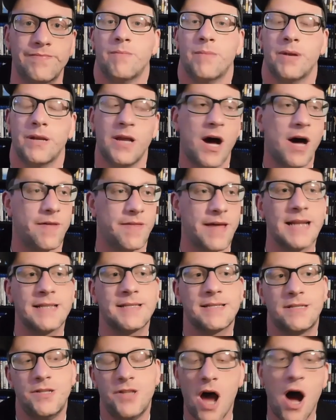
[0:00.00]
But now
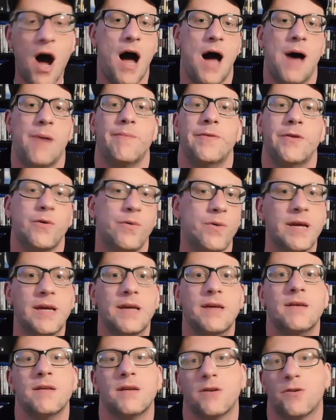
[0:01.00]
that's Dom
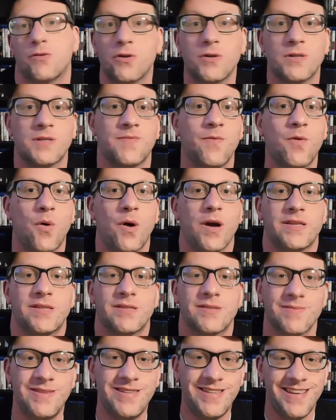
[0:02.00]
doing Groot's
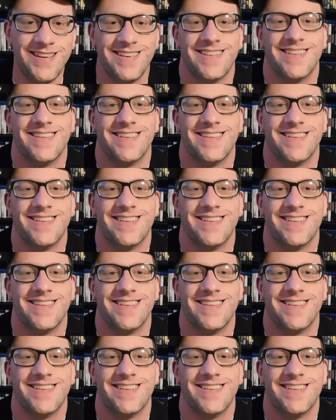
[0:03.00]
voice.